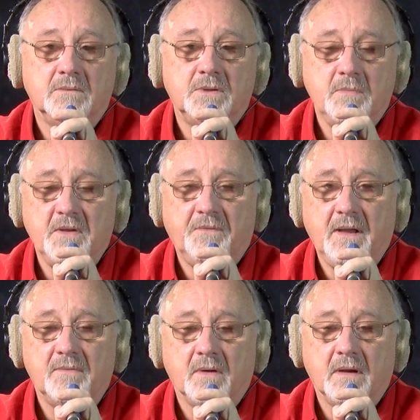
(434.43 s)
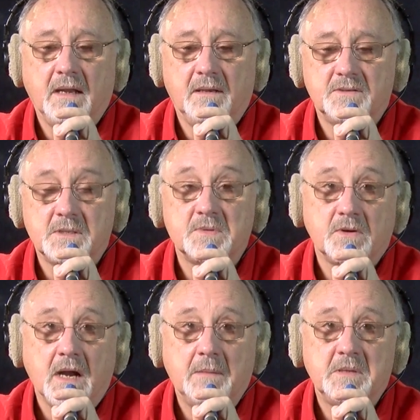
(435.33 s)
do me a favor and
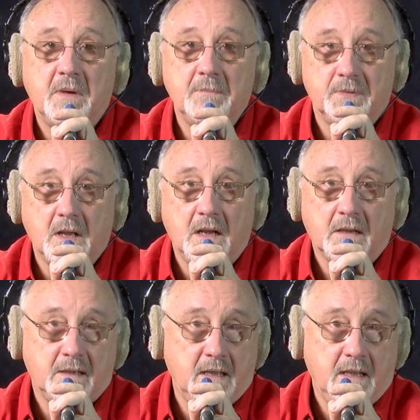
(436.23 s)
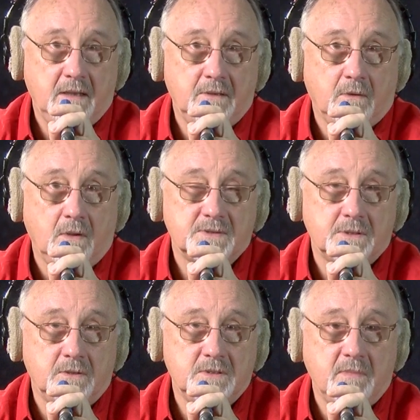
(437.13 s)
subscribe to my blog and
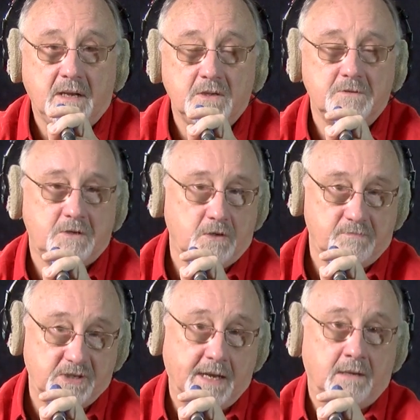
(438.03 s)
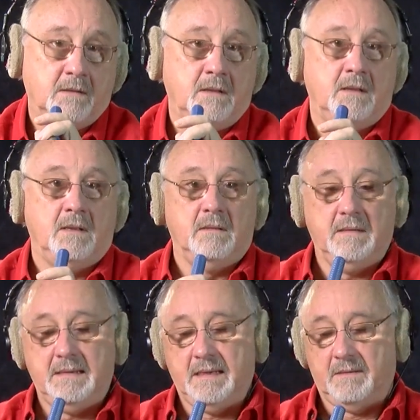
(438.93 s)
also to my YouTube channel.
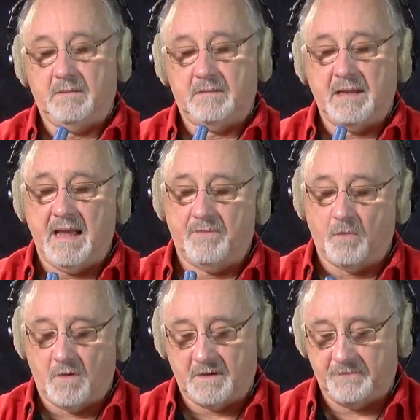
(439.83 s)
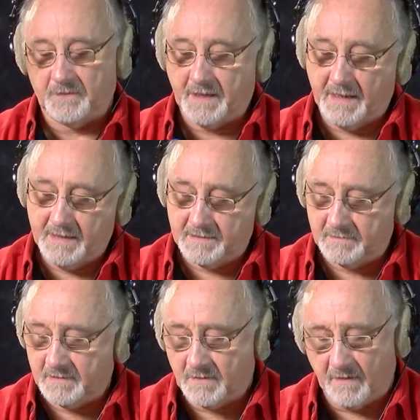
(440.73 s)
And have a wonderful day,
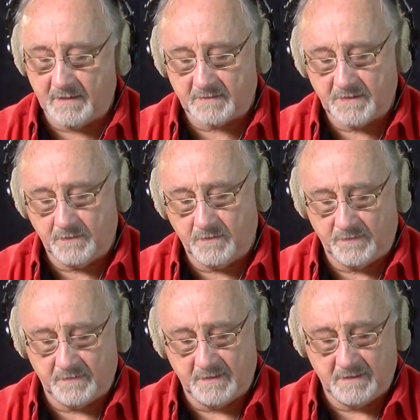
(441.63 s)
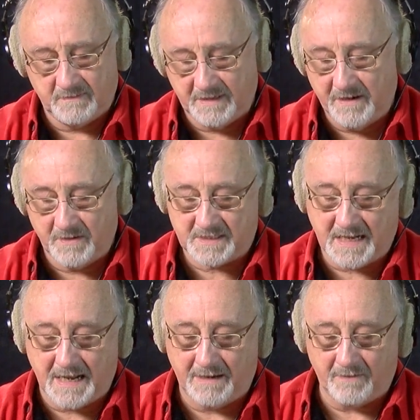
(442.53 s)
and go out to the nearest
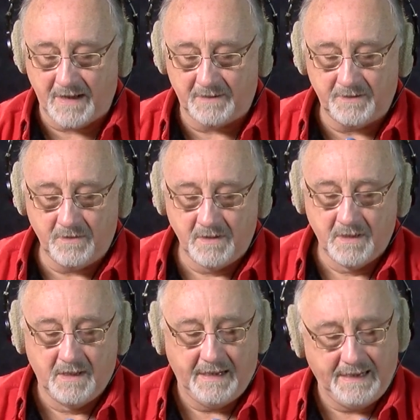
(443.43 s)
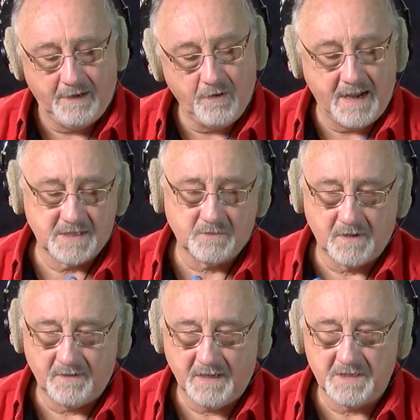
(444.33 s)
guy around you who has
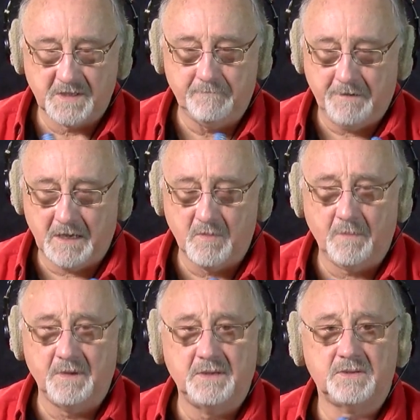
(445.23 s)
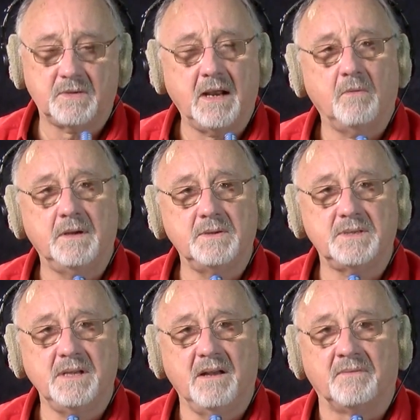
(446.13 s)
one of these and pick them up and try one
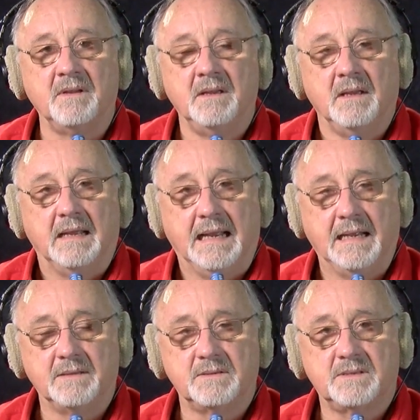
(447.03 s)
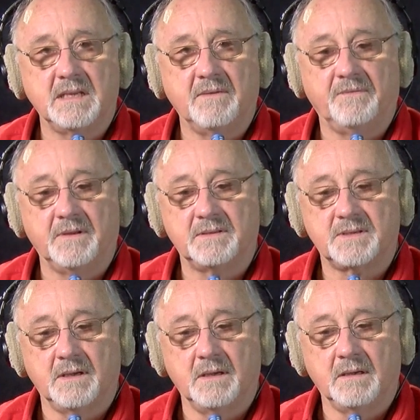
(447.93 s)
yourself and see if it's